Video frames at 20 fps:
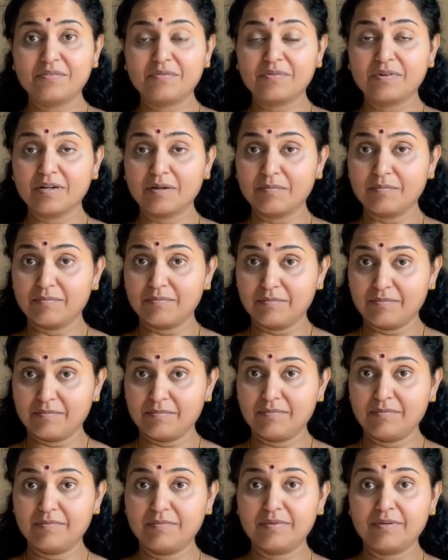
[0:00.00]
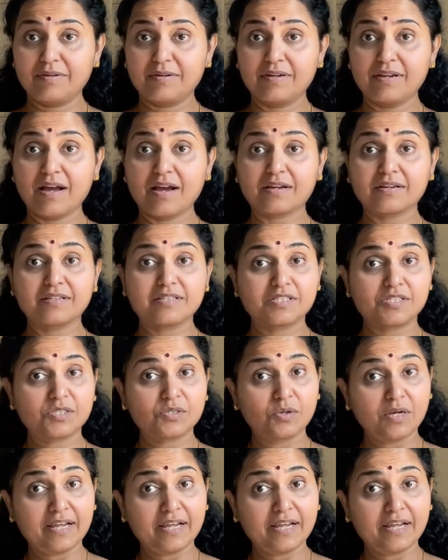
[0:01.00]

from darkness to